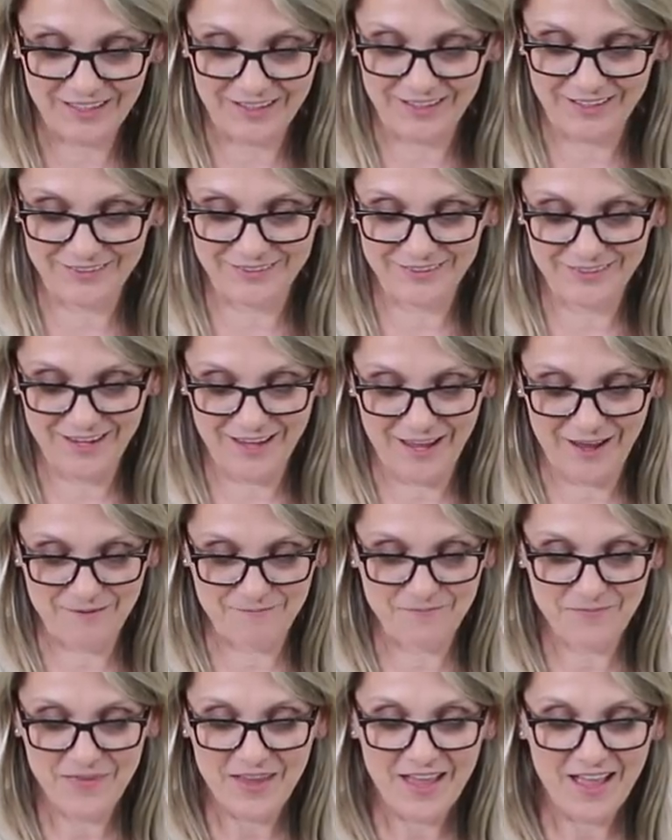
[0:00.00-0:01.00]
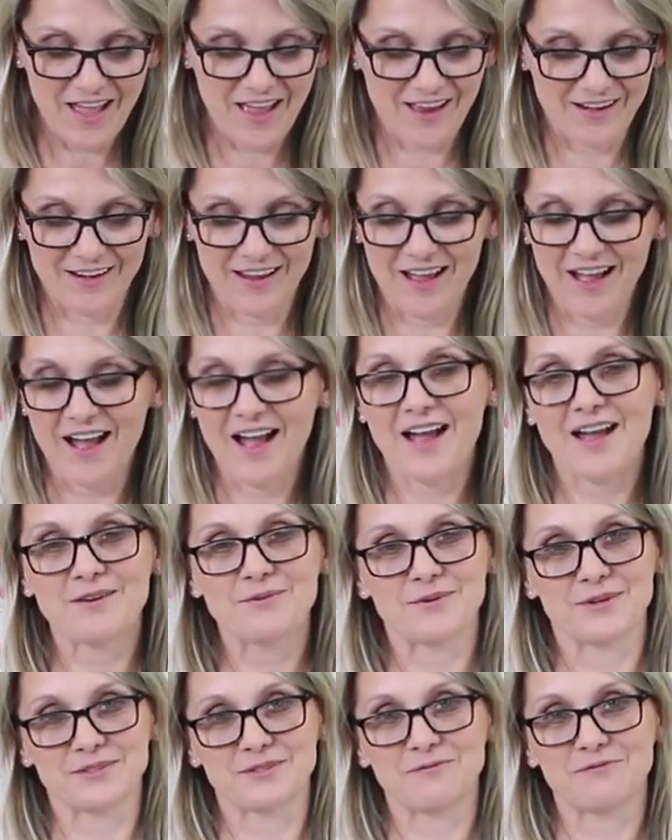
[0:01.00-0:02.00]
at them and I
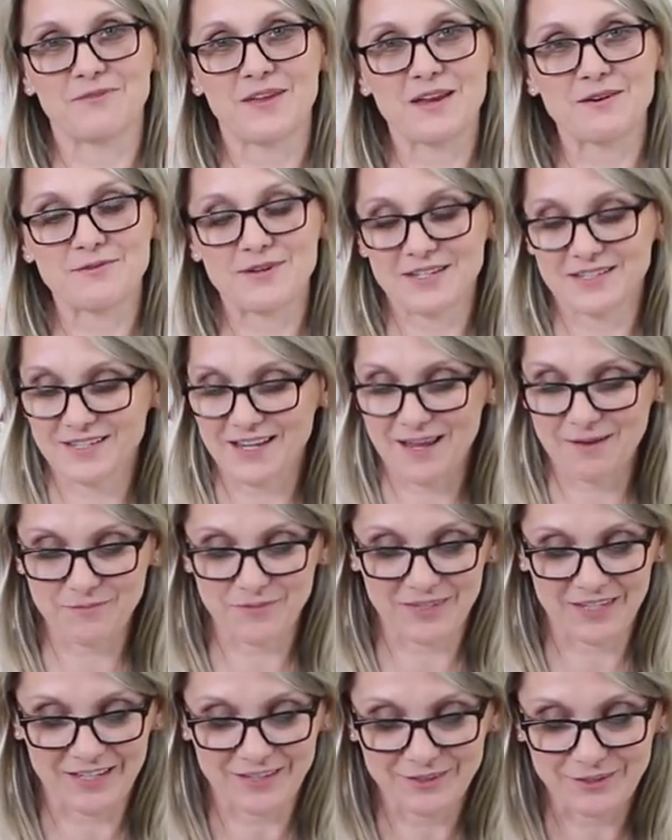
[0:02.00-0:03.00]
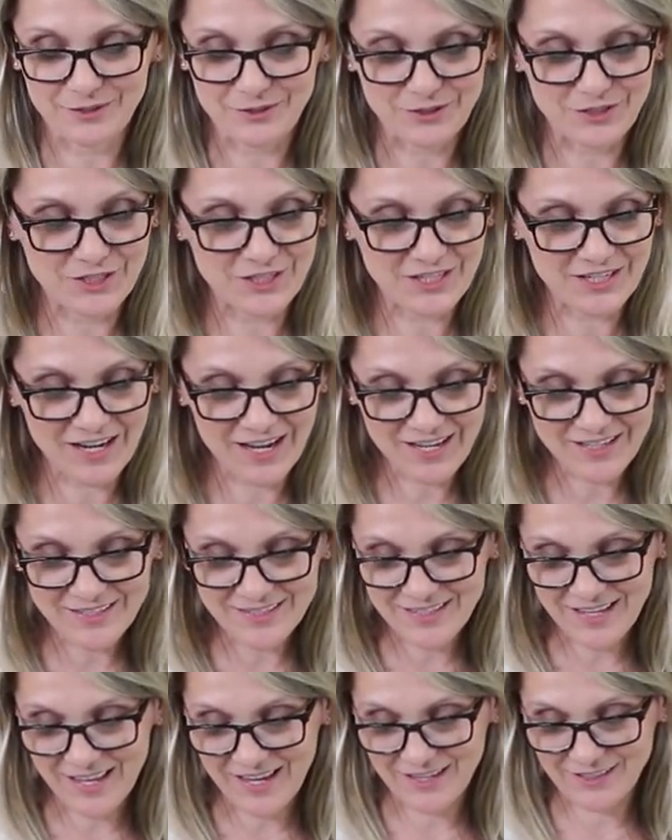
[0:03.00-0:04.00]
was very tempted to
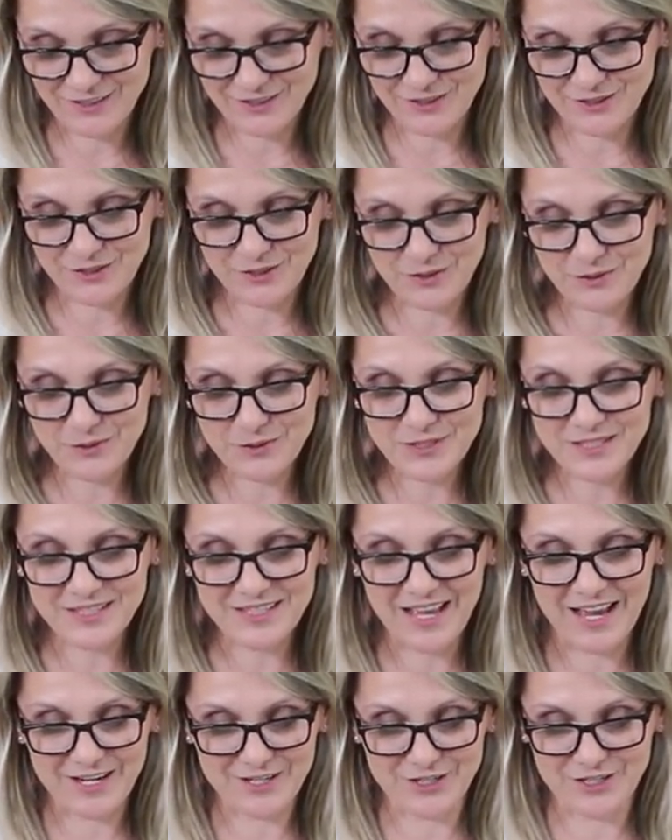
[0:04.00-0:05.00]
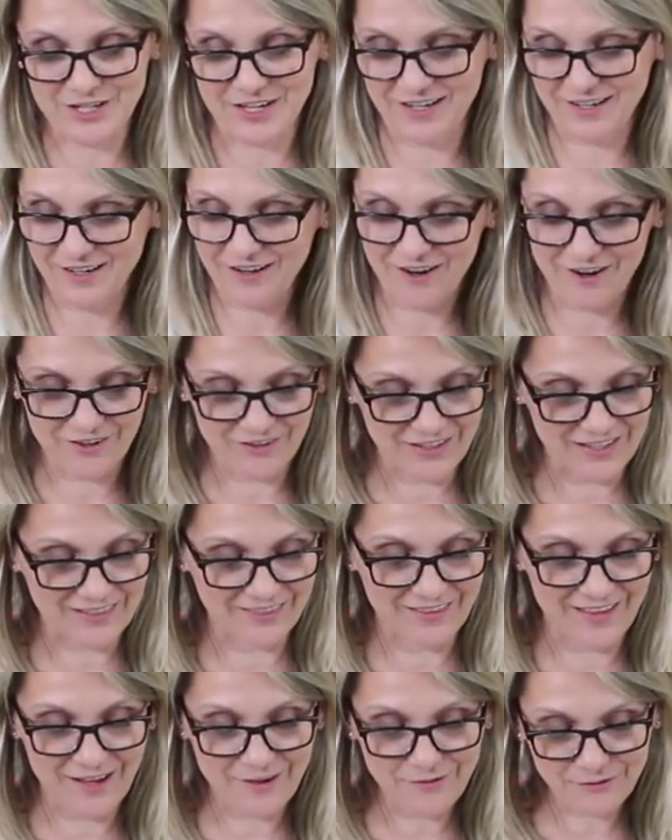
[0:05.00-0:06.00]
just add two sashing on a
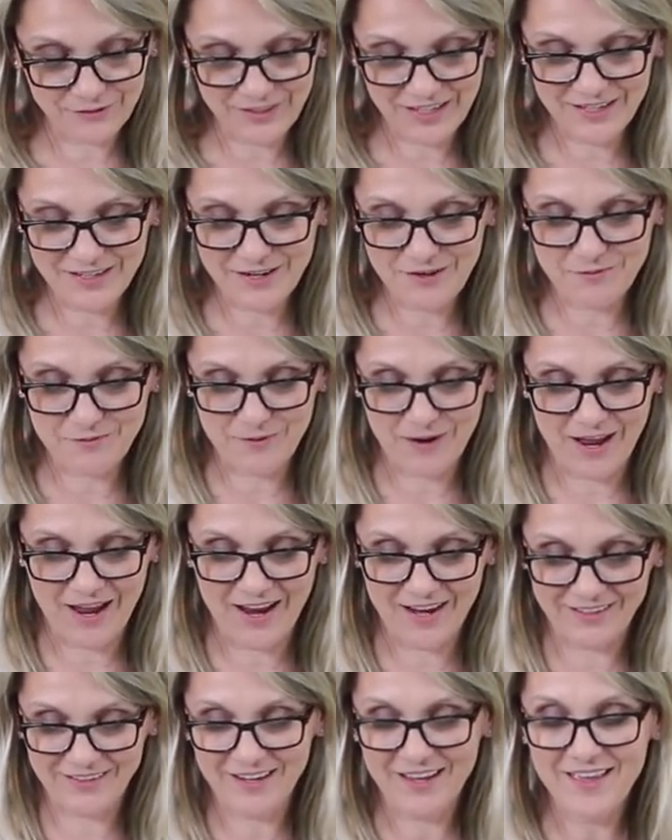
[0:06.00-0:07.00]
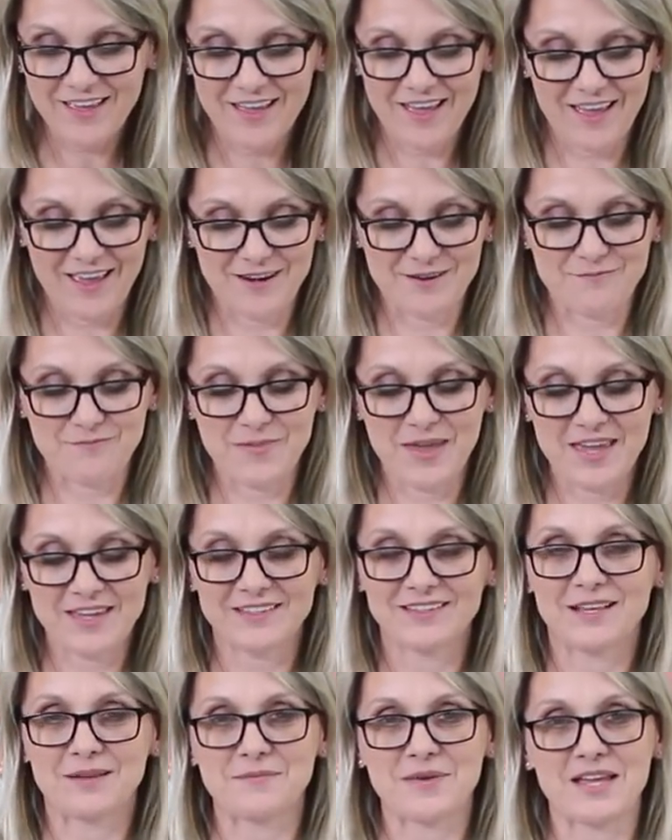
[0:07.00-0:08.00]
left and a right and
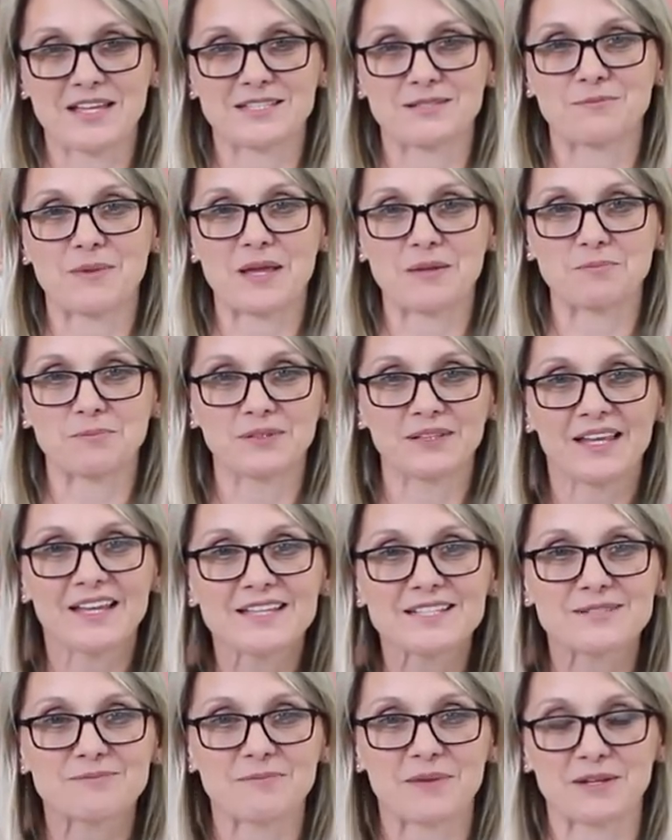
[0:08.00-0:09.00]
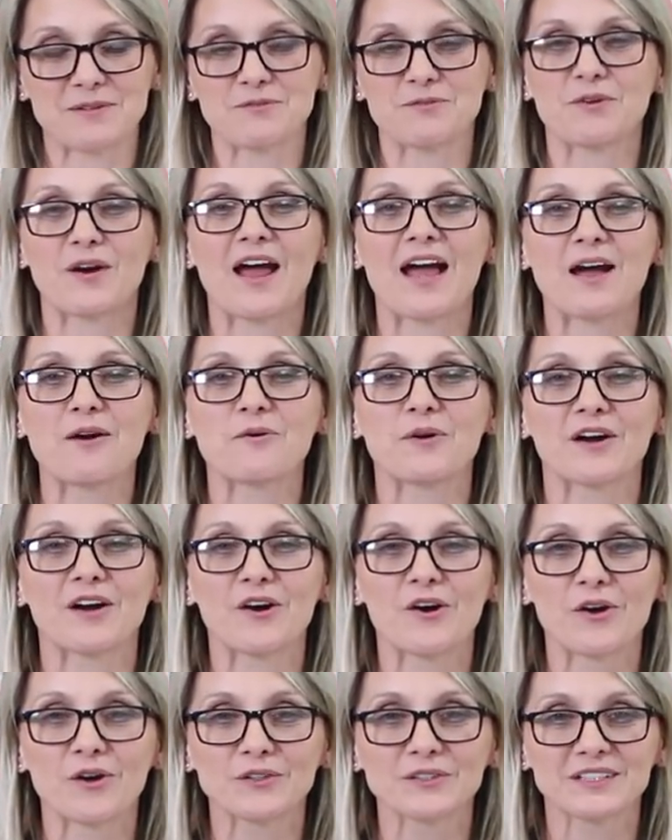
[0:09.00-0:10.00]
make them as my placement for our
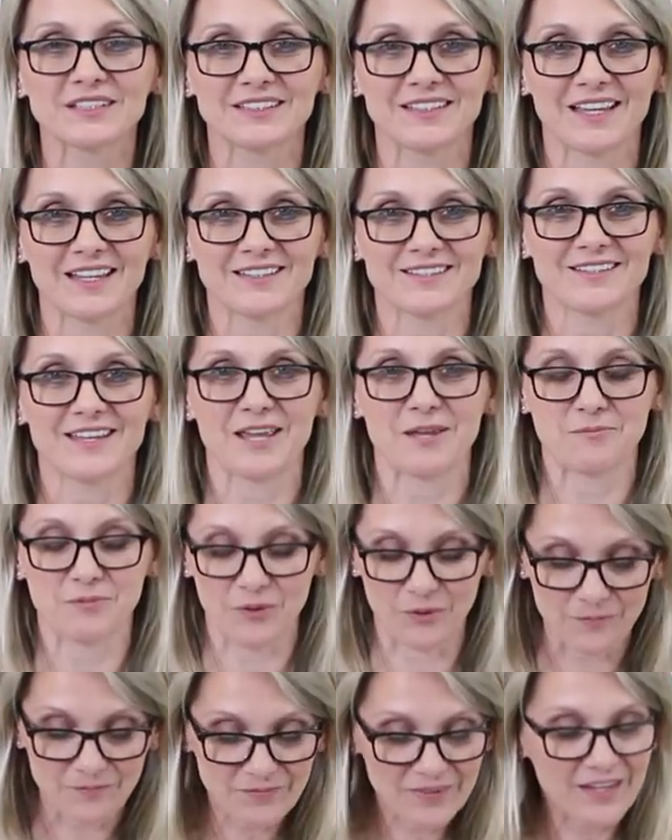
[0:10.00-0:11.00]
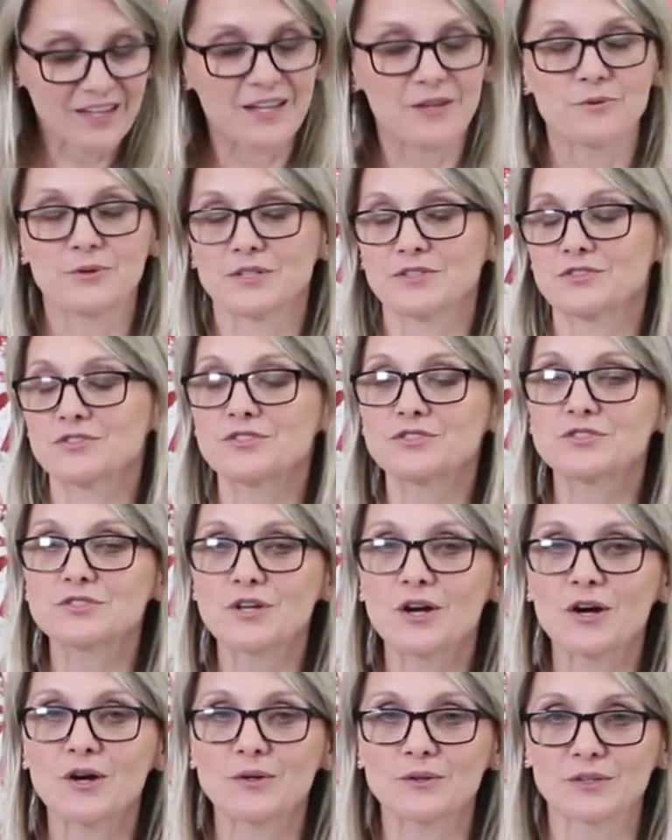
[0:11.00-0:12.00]
holiday table. It was
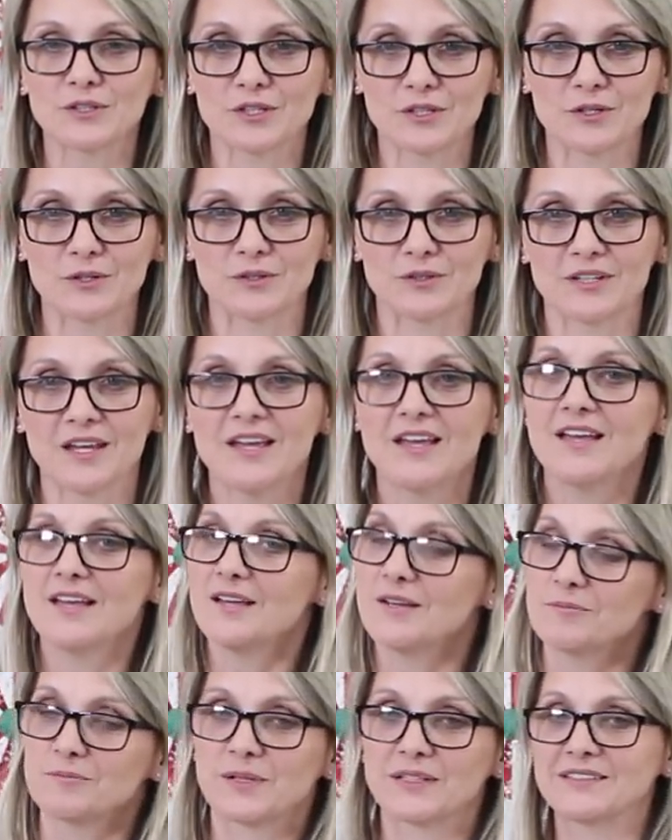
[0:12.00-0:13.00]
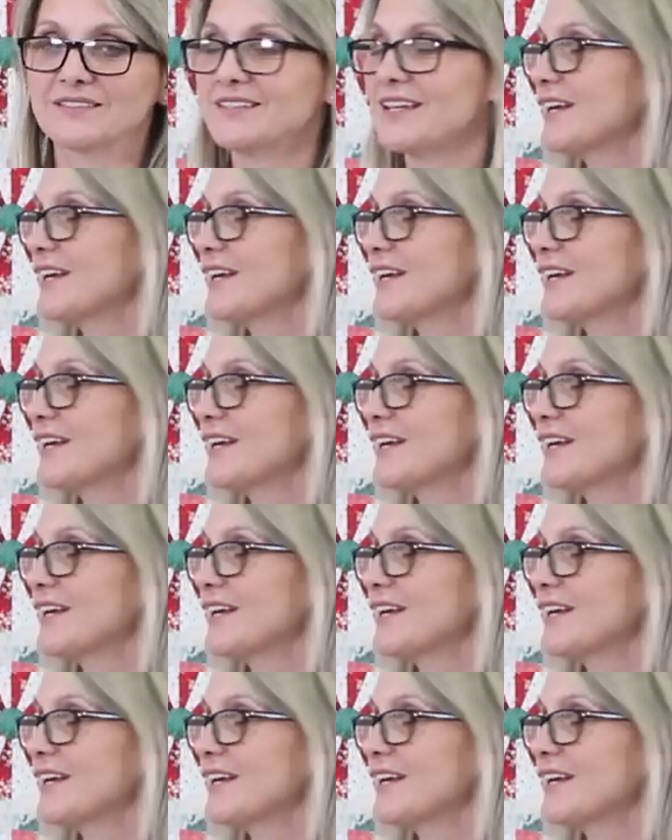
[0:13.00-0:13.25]
so cute. But